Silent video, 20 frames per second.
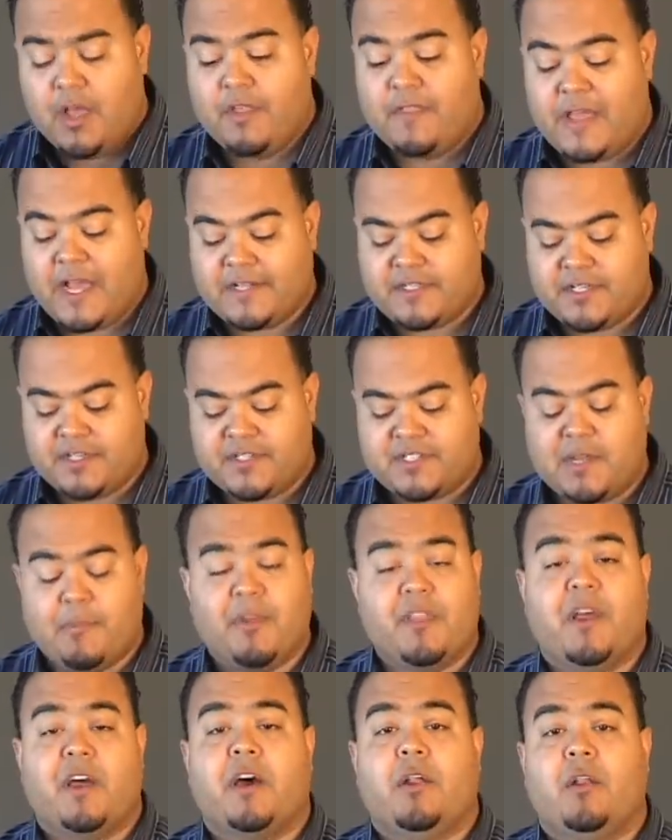That's just some
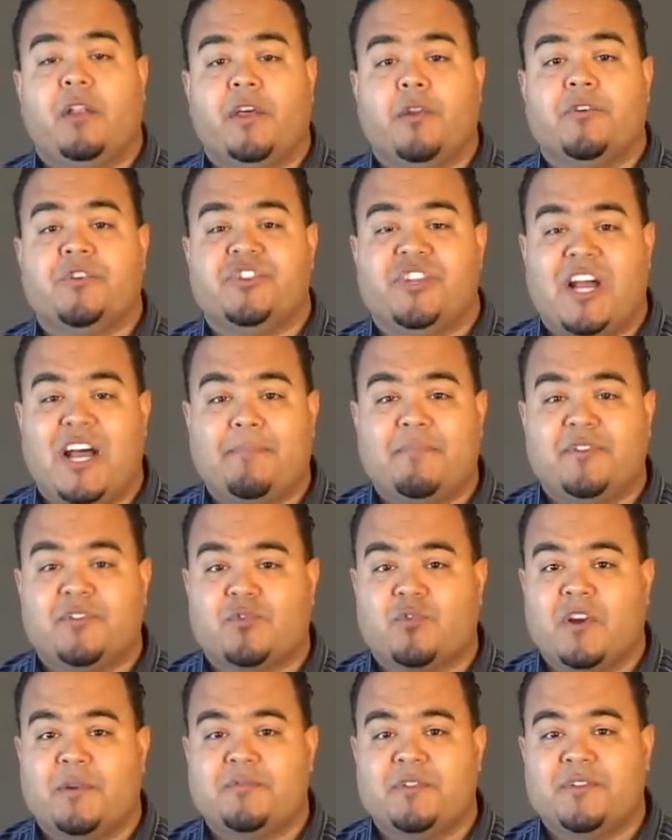of the huddle leader job
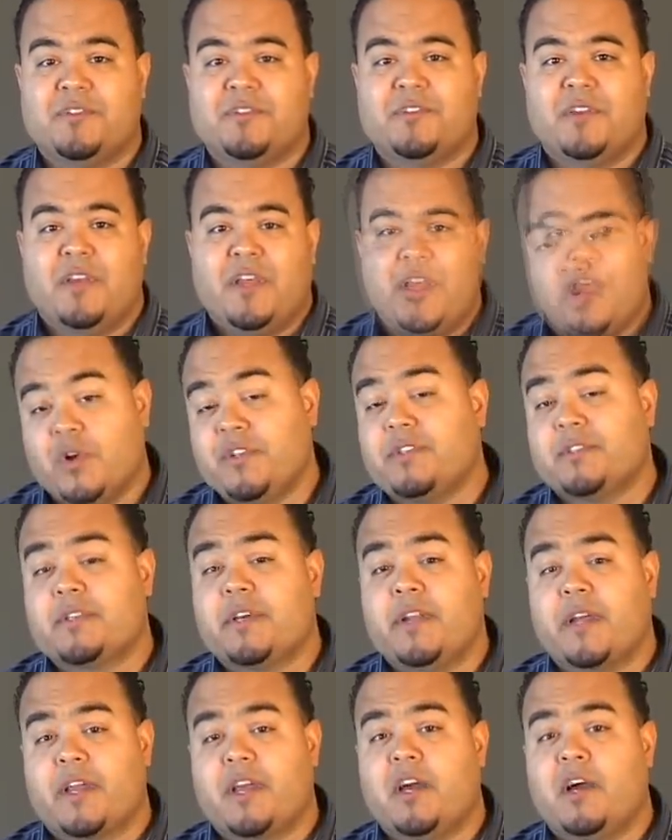descriptions. Chris is
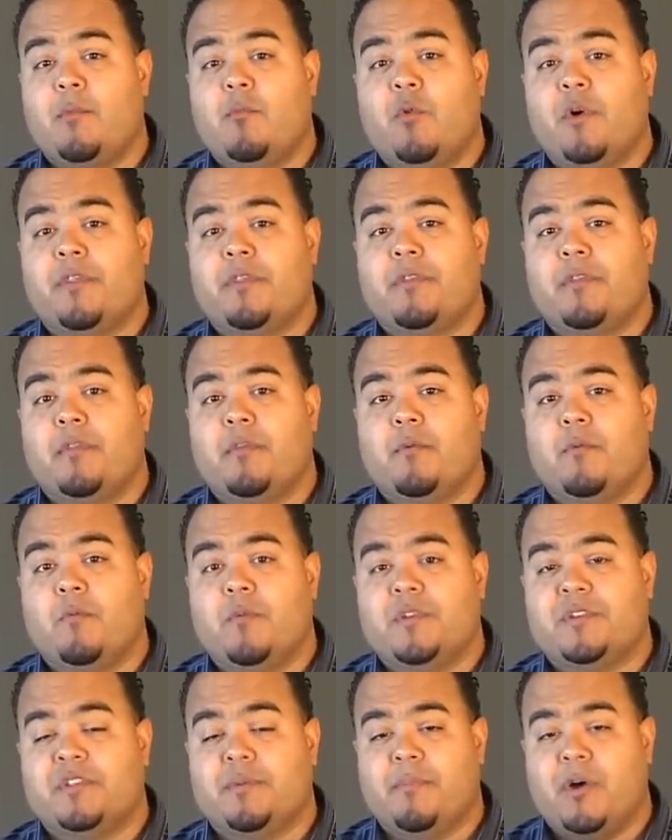going to come with
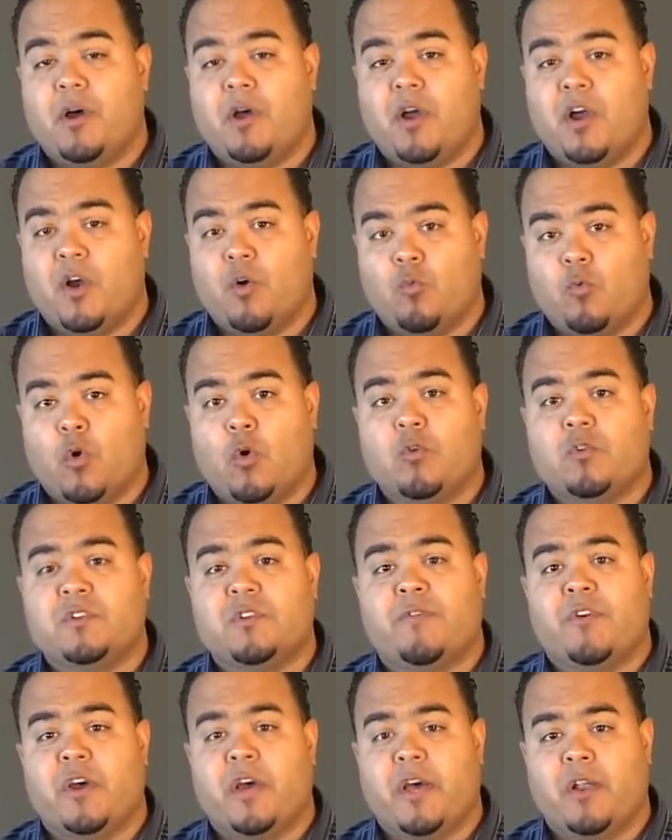some roles
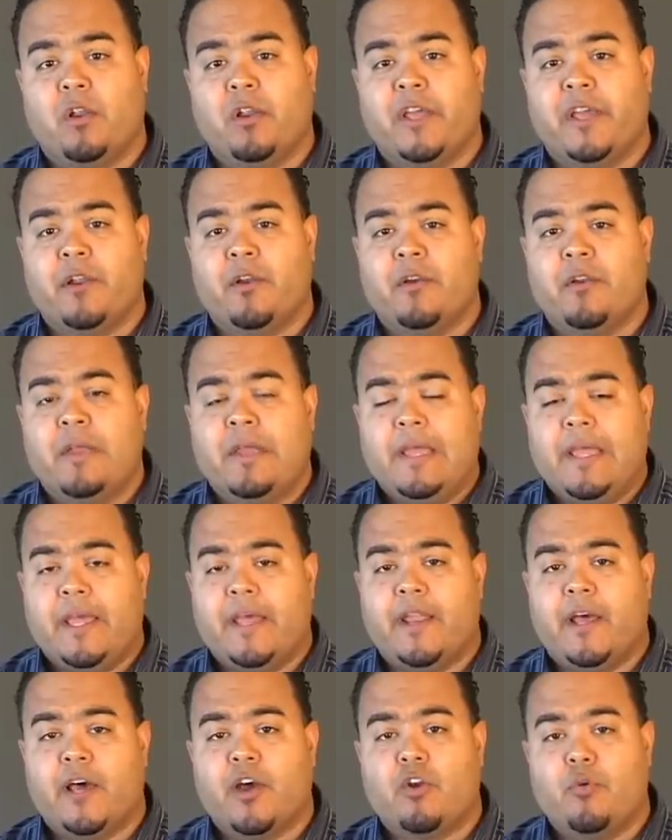of a huddle leader
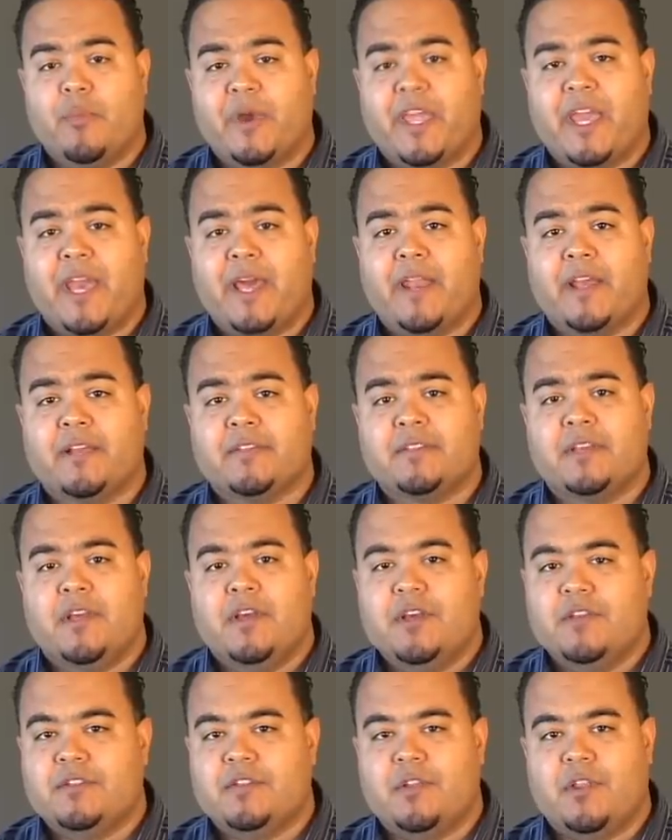and huddle mechanics
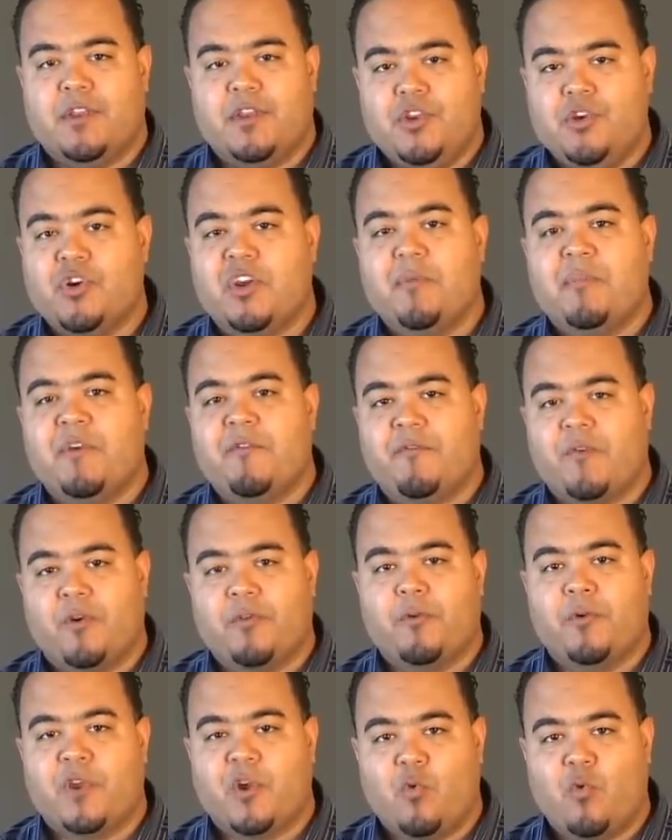so that you can be
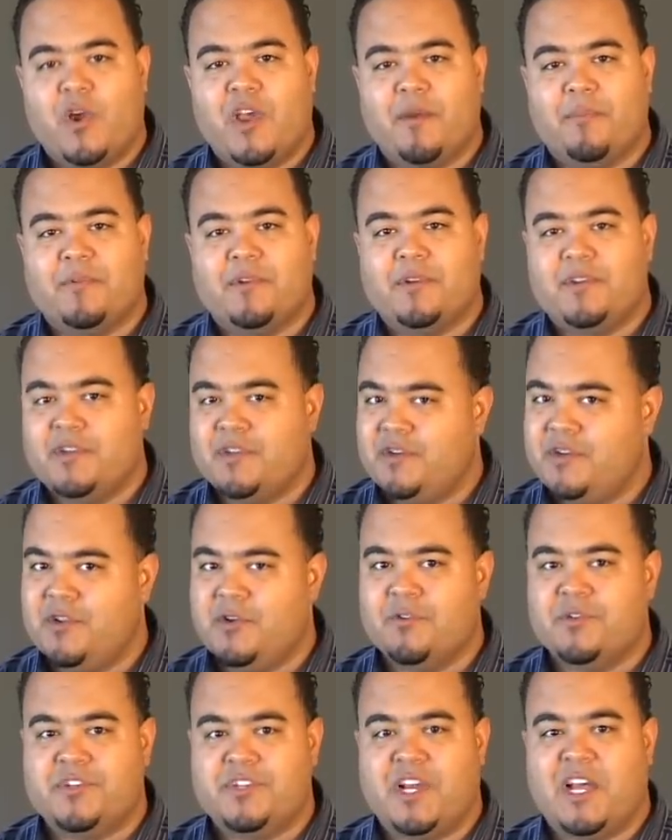further equipped to do
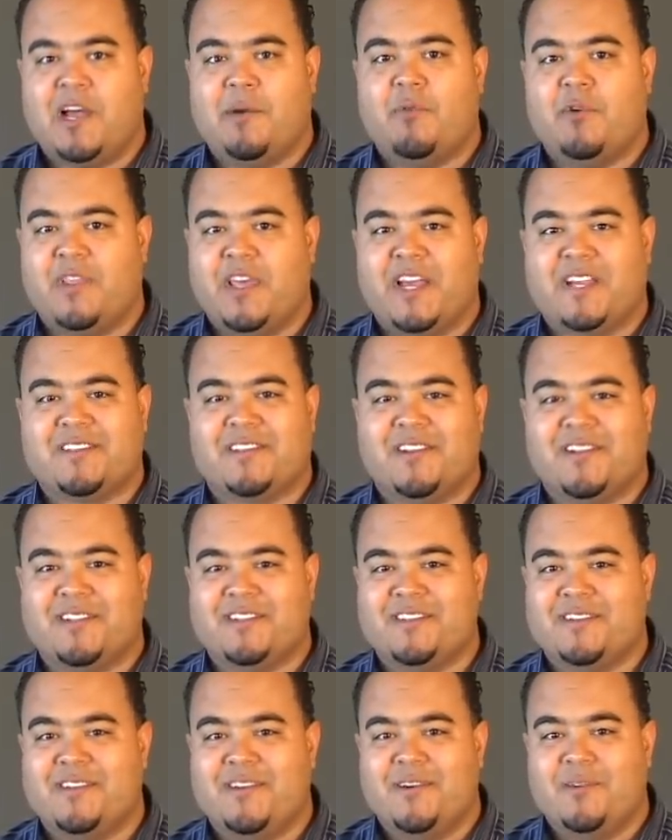your job with
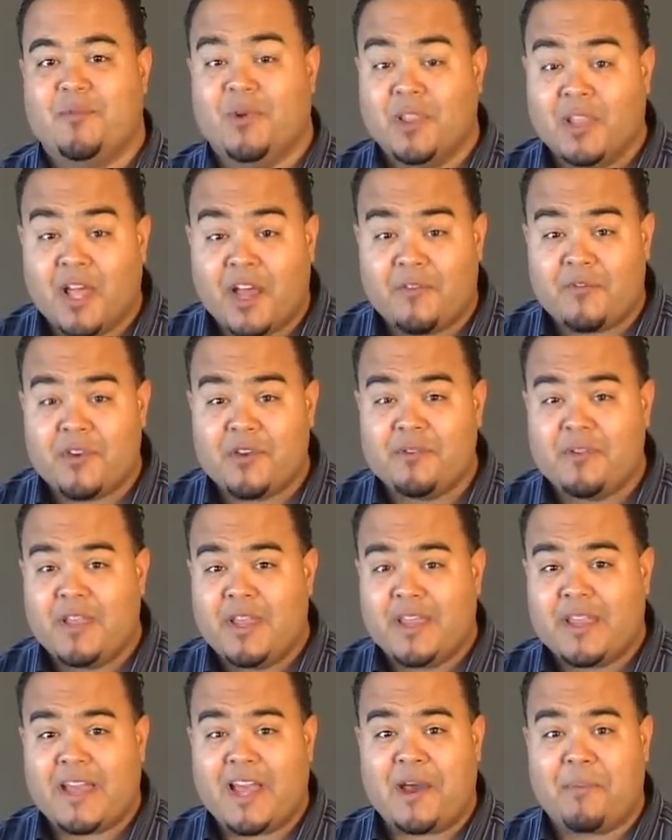excellence. We love you.
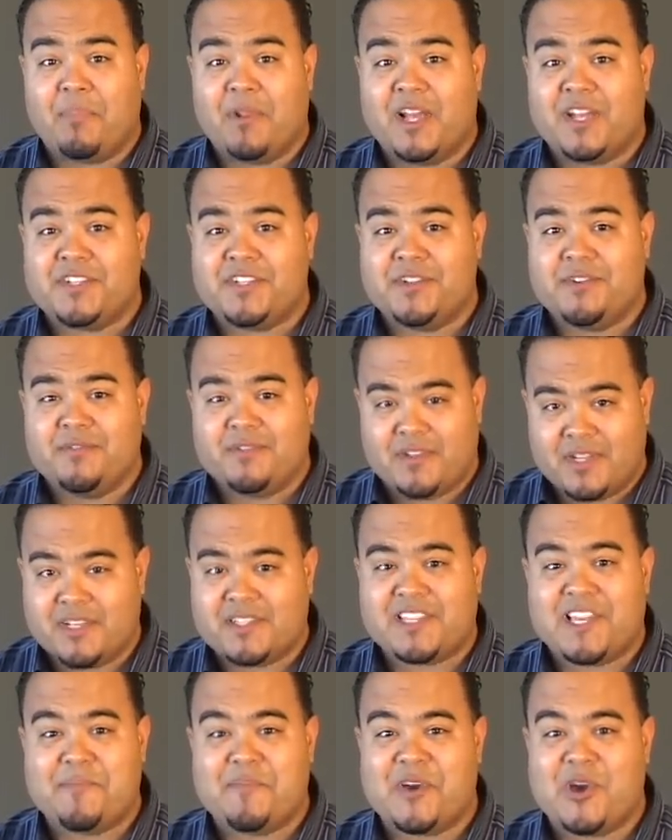God bless you.
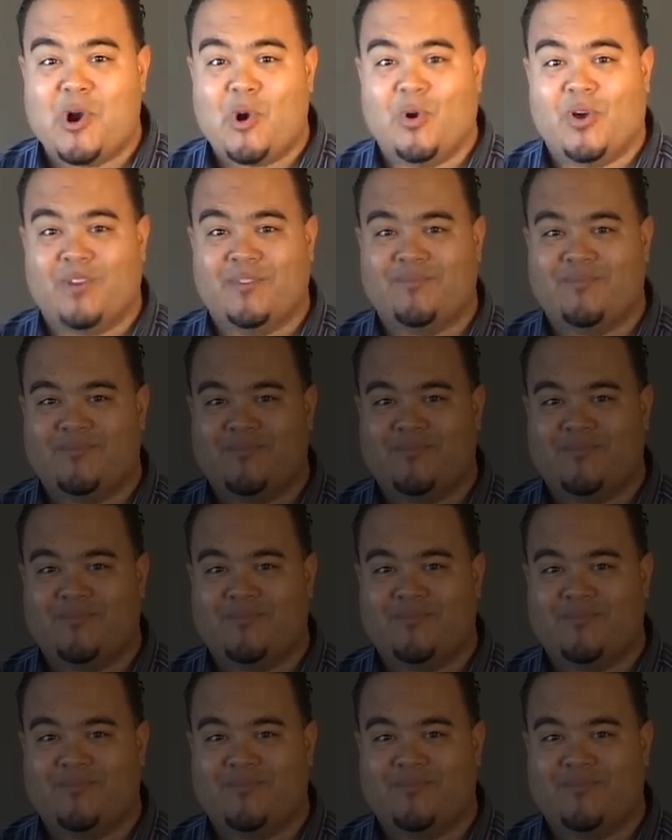Let's keep it going.